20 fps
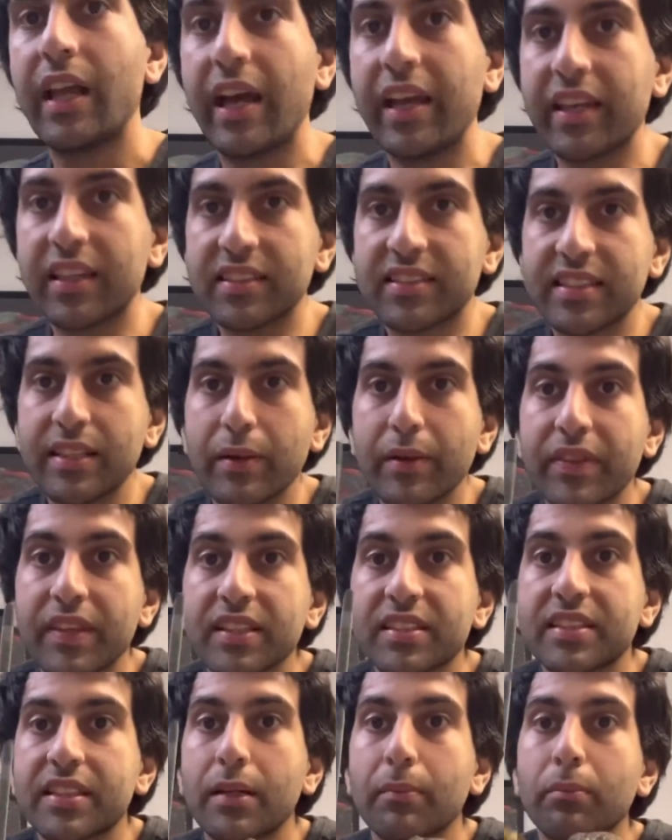you can see with
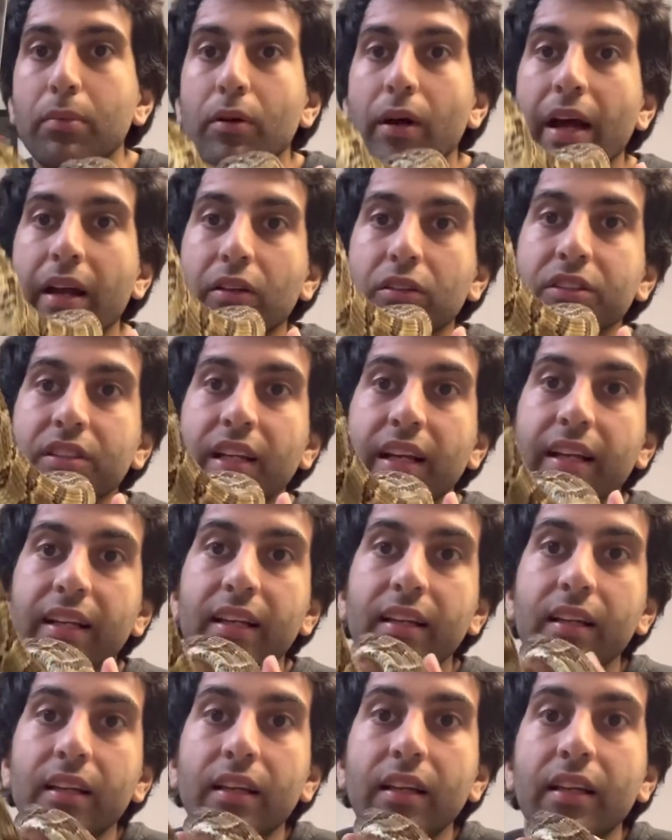this timber
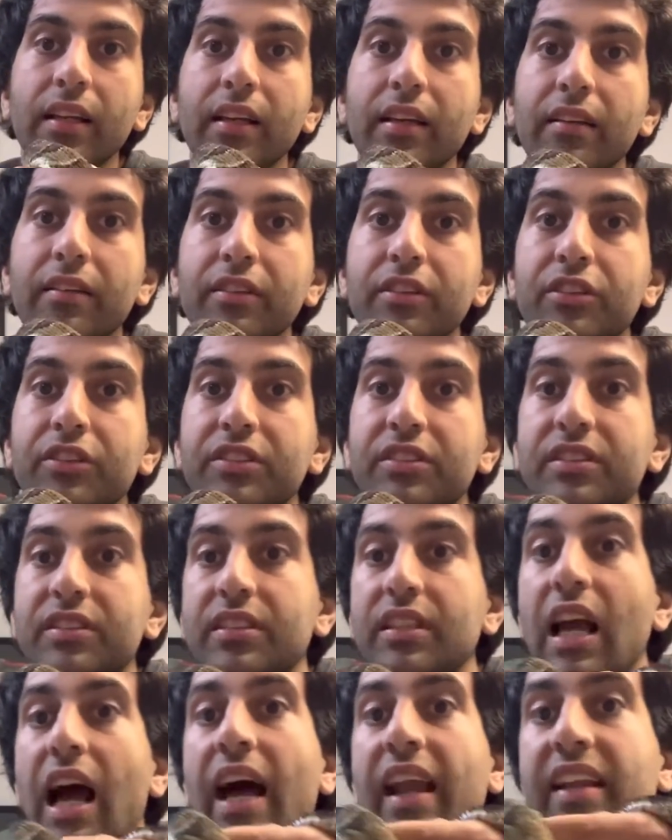rattlesnake,
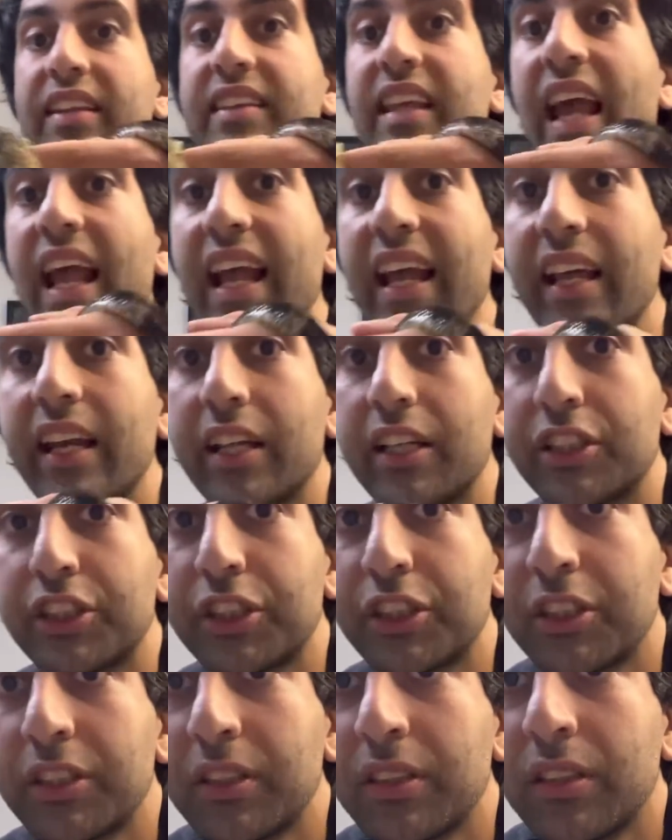kind of tannish
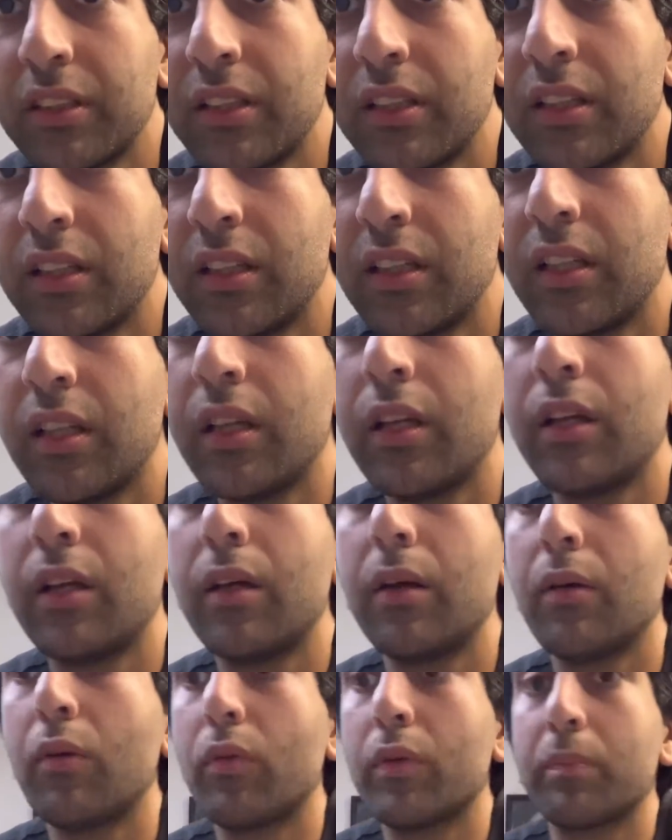
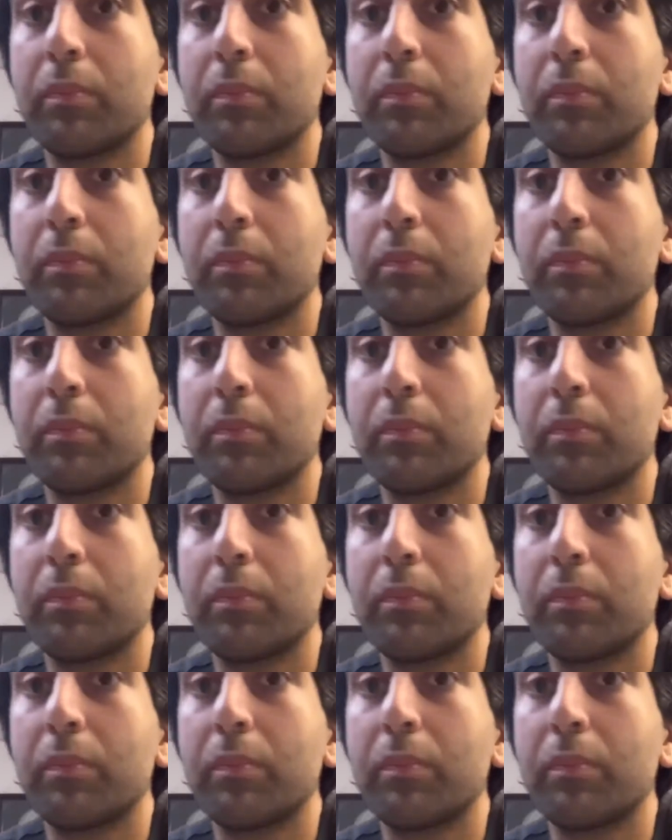with